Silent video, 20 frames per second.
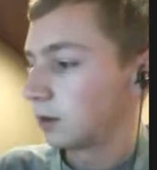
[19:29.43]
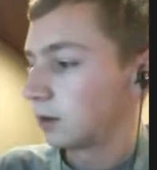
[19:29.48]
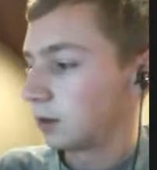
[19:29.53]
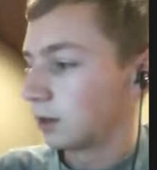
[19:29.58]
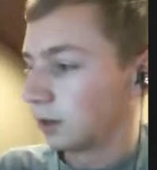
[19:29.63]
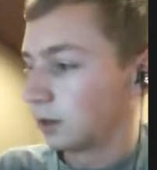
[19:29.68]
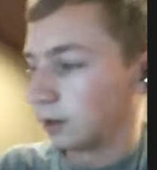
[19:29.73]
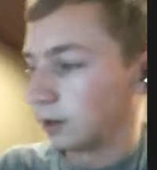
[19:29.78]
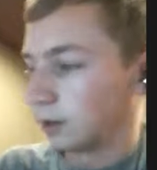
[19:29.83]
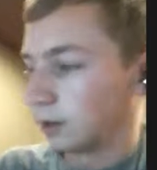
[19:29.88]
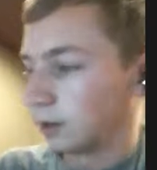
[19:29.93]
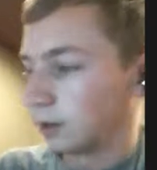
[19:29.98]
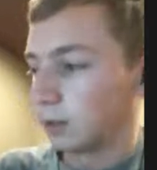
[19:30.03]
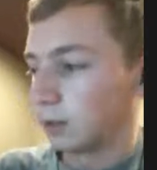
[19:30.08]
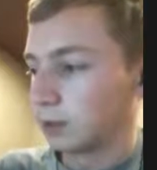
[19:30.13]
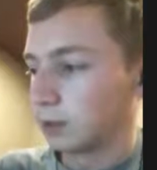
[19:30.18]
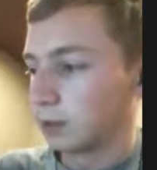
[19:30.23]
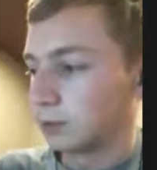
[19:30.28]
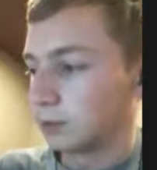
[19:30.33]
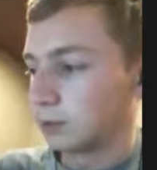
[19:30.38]
And then I'm going to
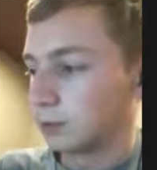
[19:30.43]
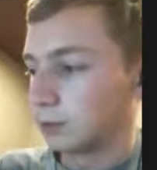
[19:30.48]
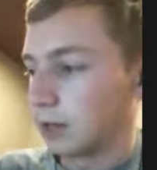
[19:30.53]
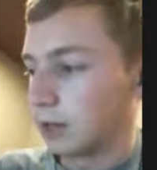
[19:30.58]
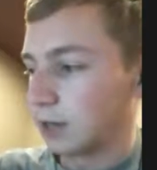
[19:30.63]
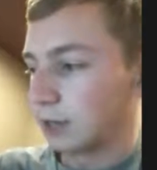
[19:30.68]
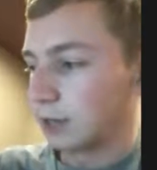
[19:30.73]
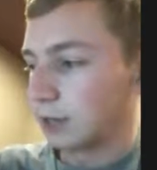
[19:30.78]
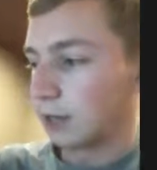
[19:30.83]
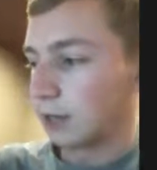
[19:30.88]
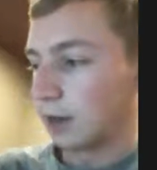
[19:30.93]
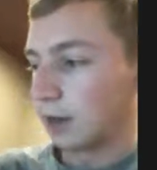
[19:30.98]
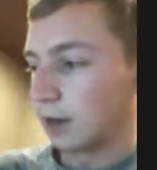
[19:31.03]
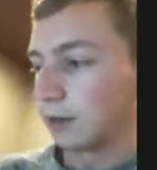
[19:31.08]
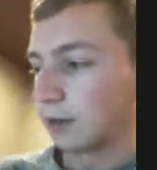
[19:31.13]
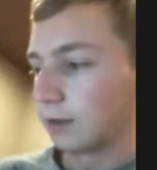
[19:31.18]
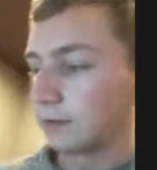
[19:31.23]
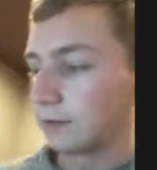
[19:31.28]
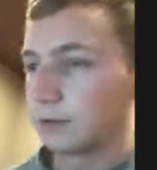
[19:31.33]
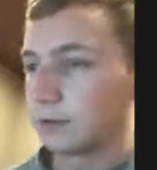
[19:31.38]
subtract that
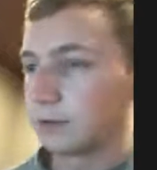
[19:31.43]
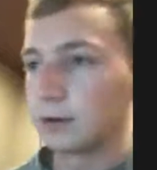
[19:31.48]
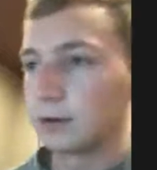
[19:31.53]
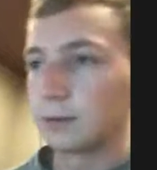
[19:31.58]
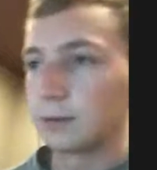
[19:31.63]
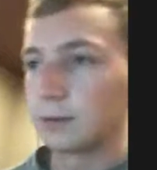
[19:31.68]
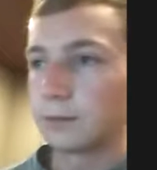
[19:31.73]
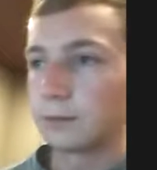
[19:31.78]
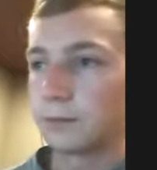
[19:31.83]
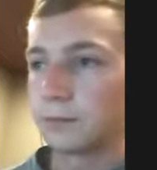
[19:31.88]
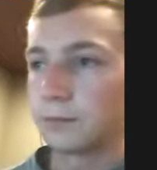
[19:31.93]
from